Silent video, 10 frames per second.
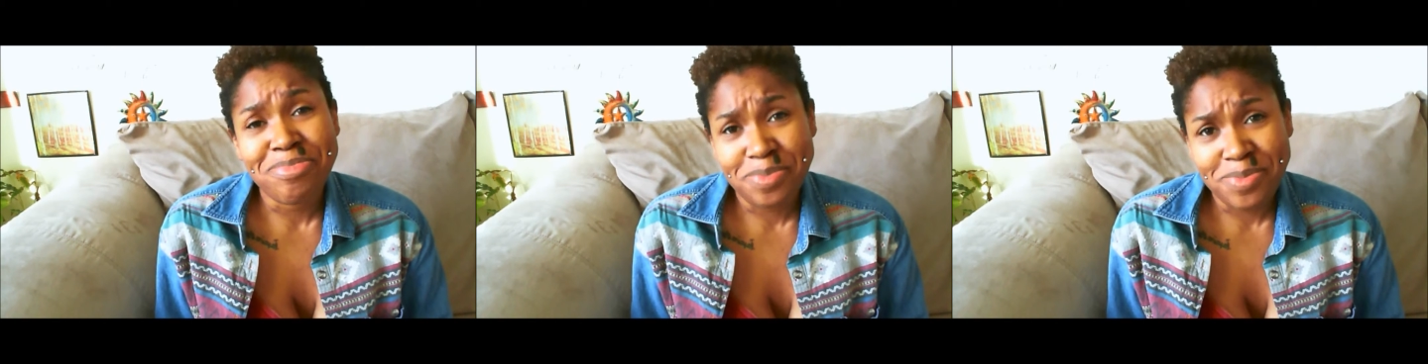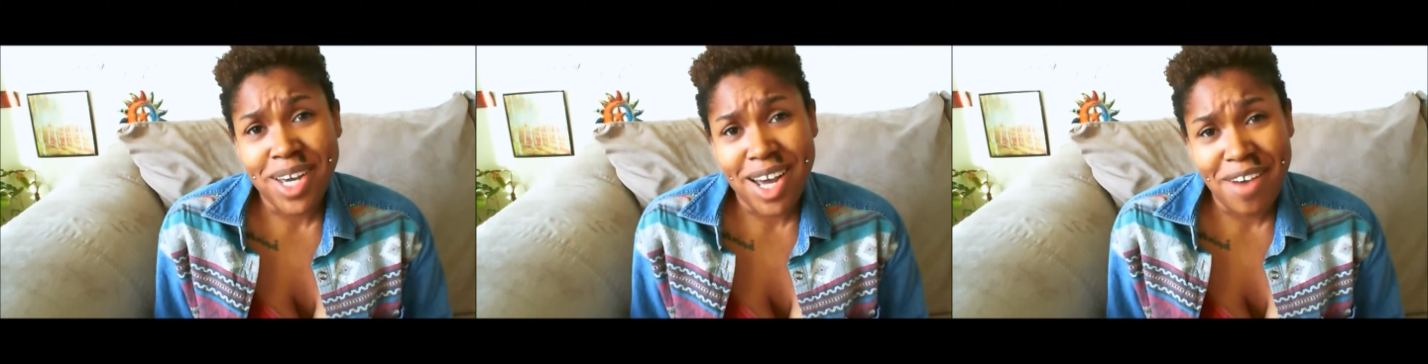
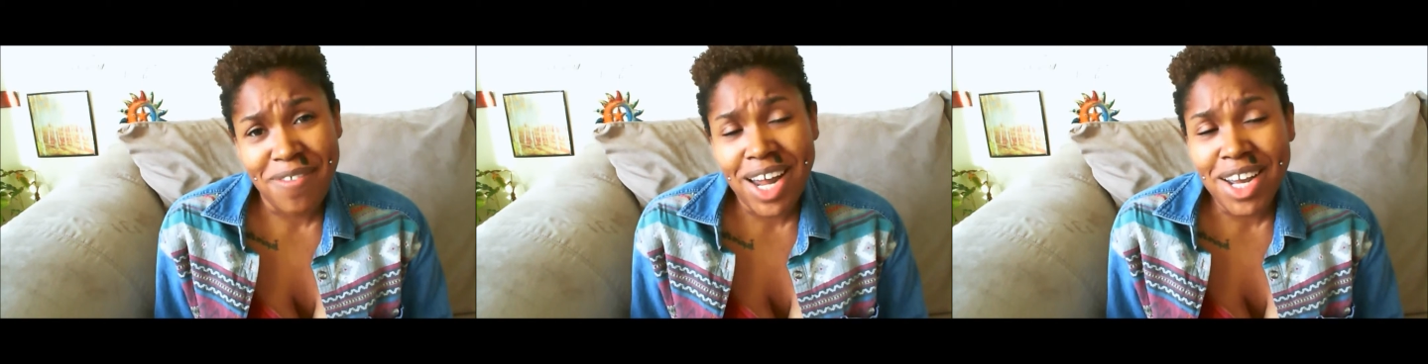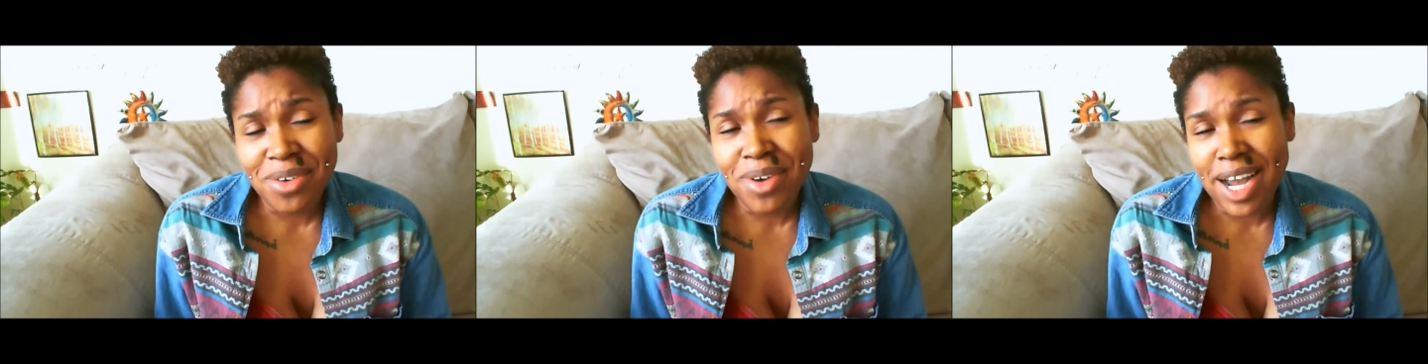yeah i feel
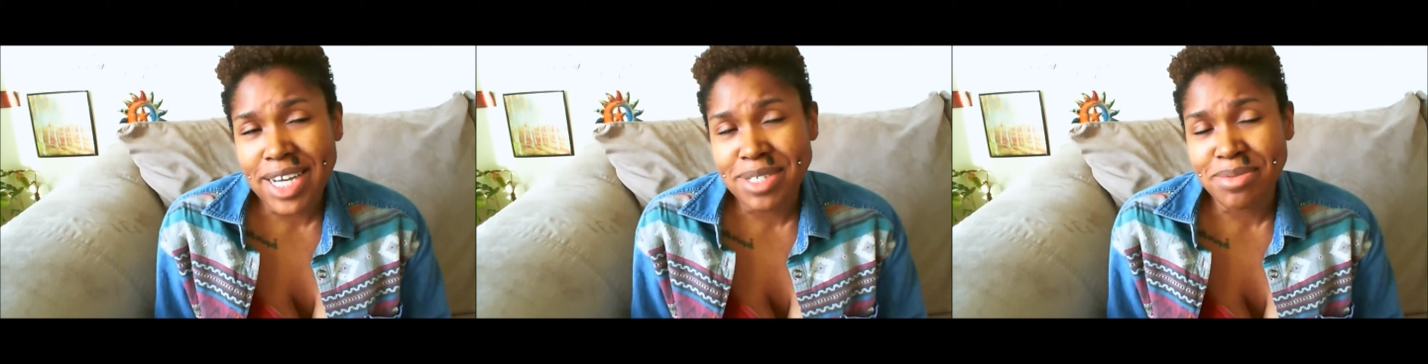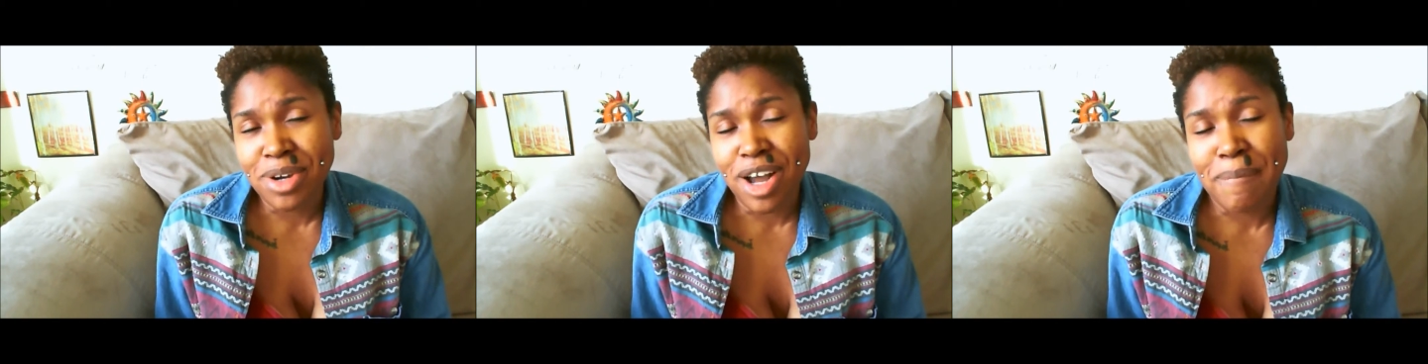like you guys
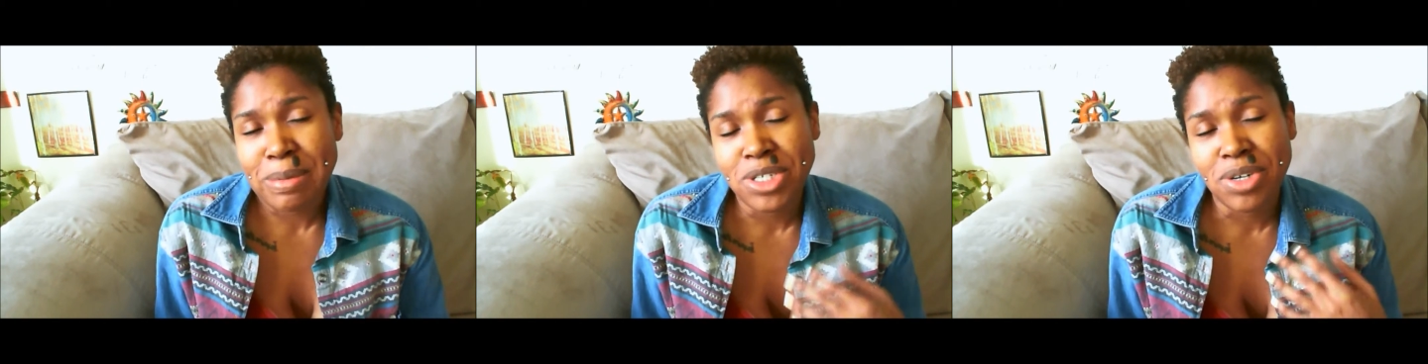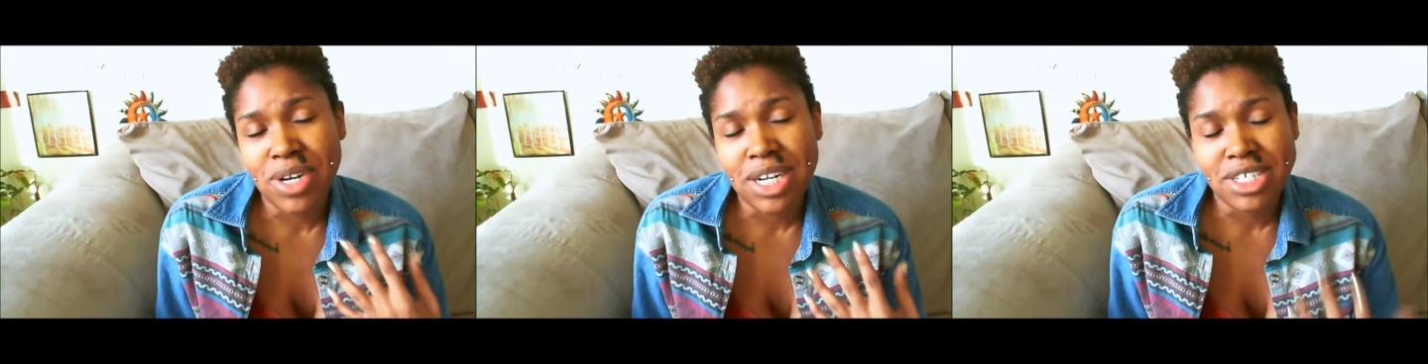will come to the
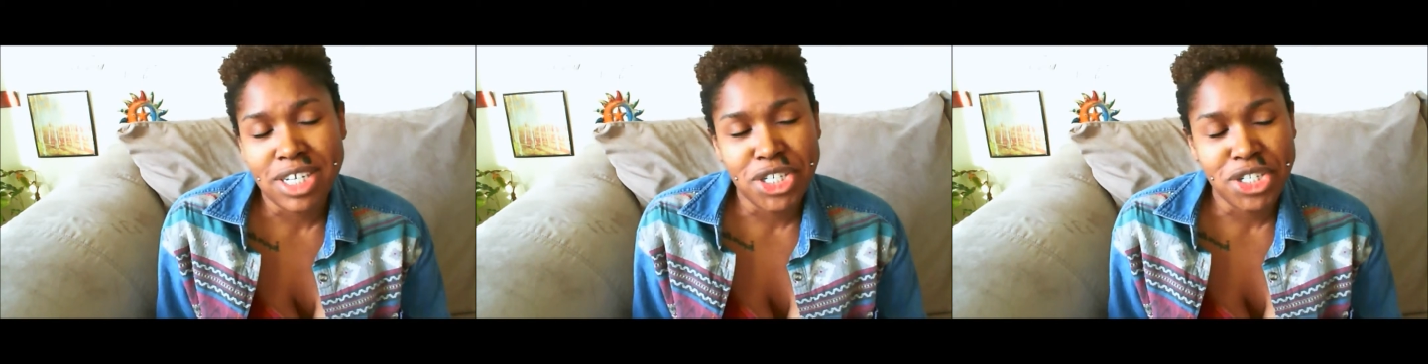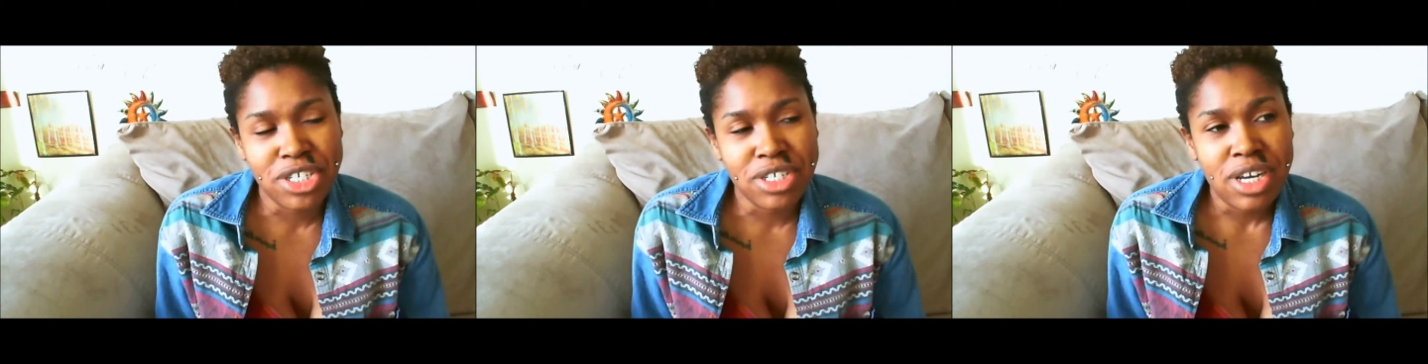
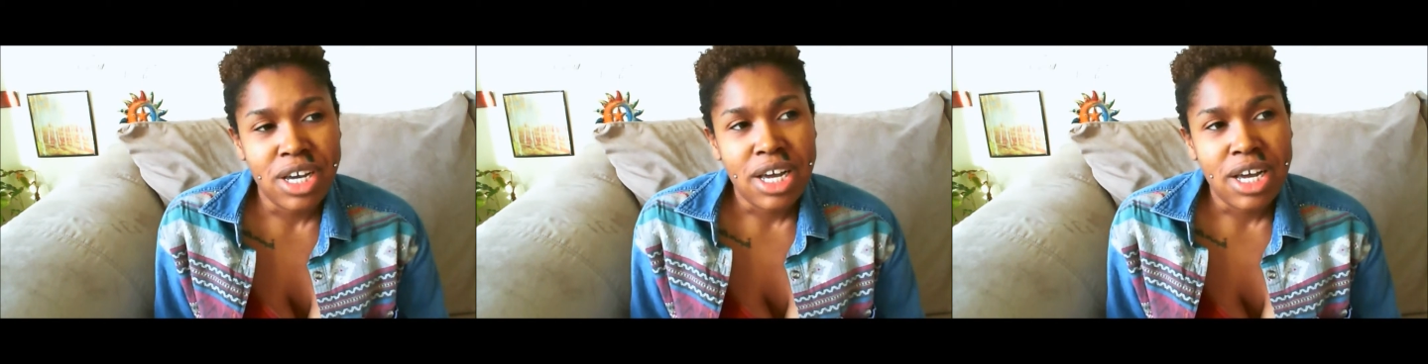realization